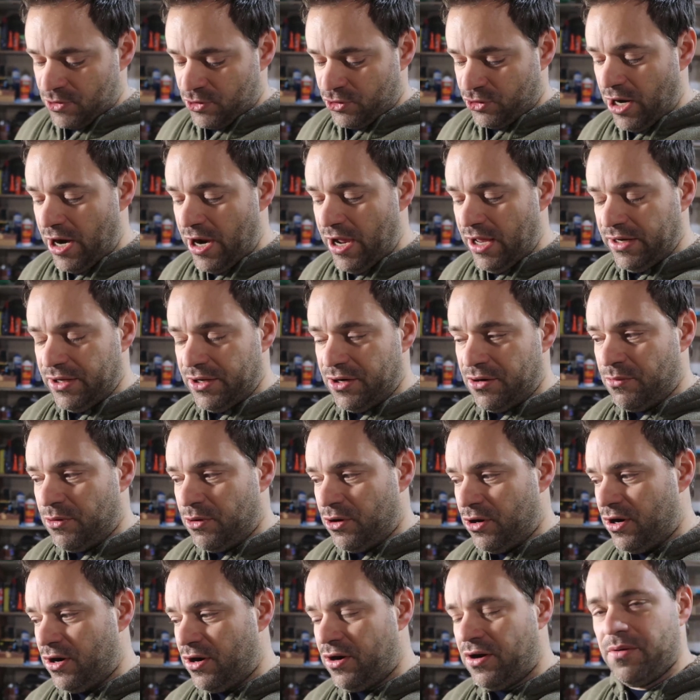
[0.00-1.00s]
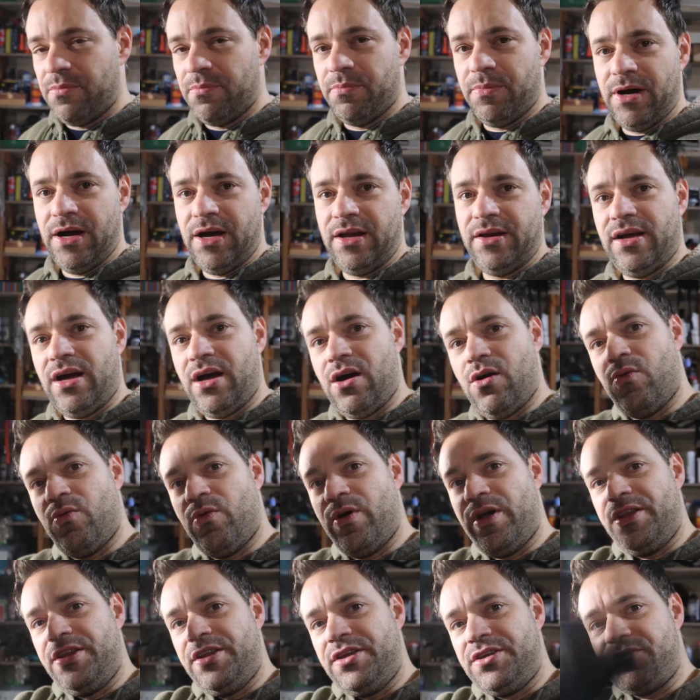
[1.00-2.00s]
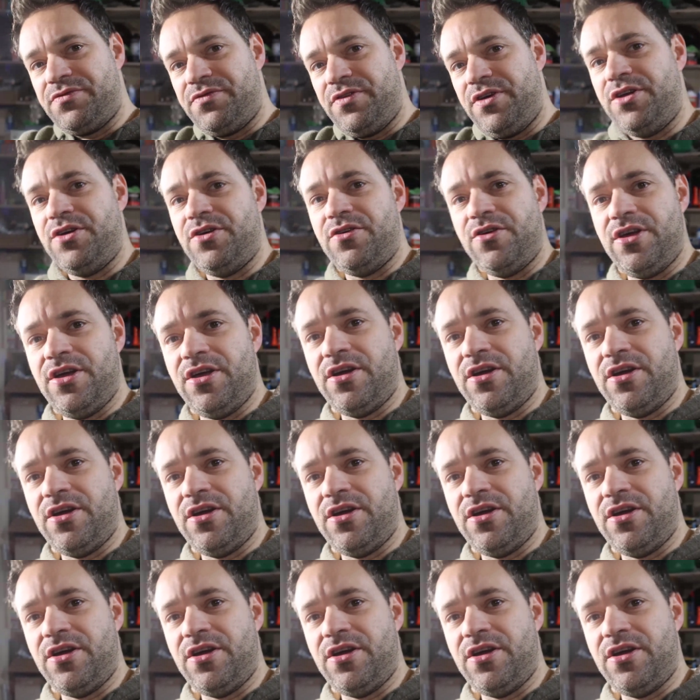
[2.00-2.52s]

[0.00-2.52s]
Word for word: try a little more, but I'll end this video